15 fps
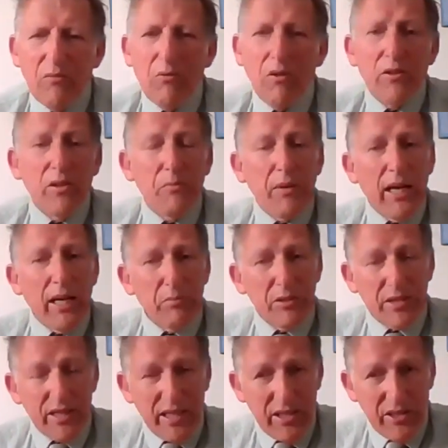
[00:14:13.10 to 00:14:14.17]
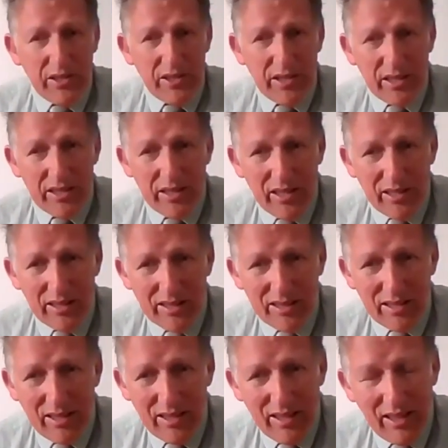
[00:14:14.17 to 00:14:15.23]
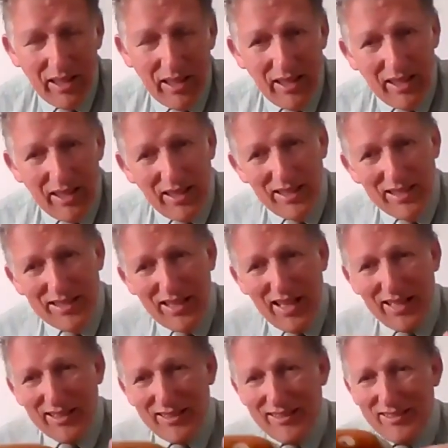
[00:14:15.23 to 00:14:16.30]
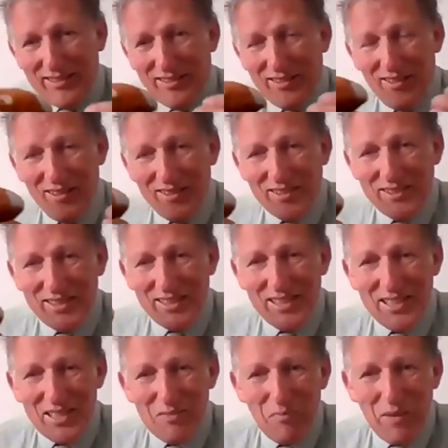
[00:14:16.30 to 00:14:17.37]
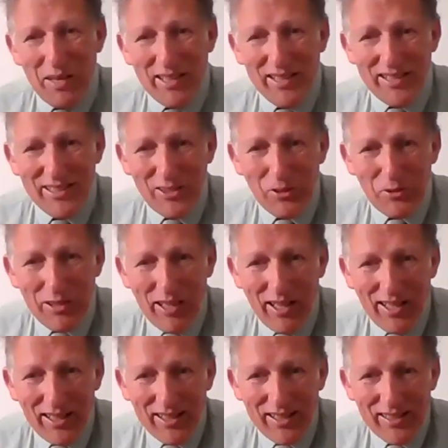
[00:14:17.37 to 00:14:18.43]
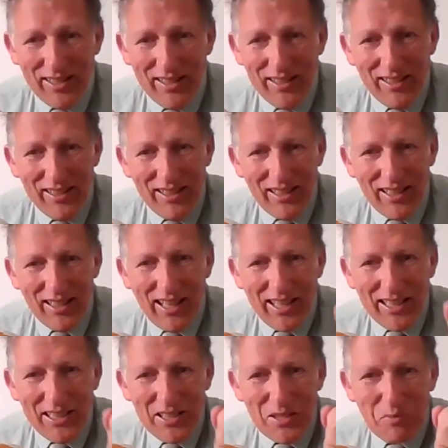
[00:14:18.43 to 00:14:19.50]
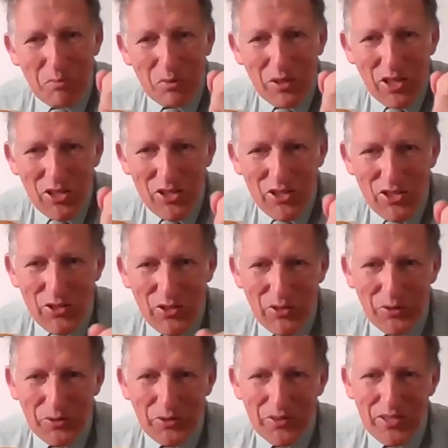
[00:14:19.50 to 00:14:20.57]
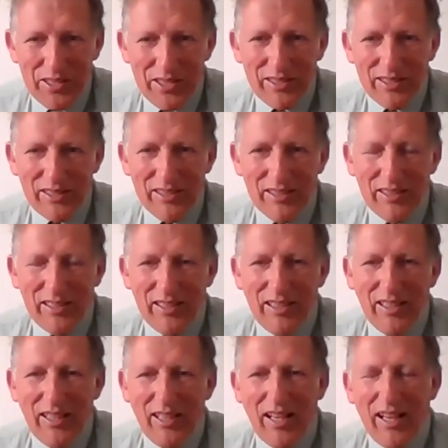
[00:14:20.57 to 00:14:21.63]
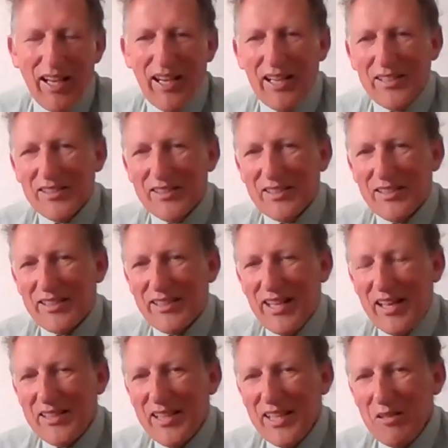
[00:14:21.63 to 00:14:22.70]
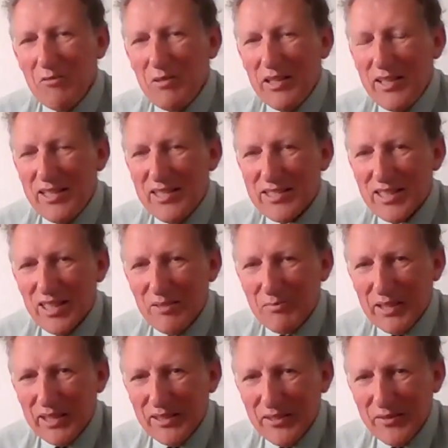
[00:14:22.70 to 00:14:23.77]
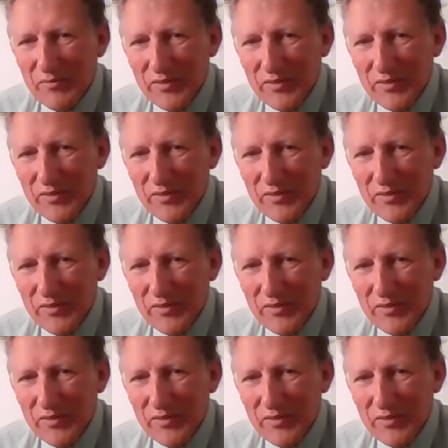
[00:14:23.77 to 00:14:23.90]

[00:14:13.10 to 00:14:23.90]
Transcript: what the Bible teaches is this, is that God is making you and I like his precious jewels. And that day when he's coming,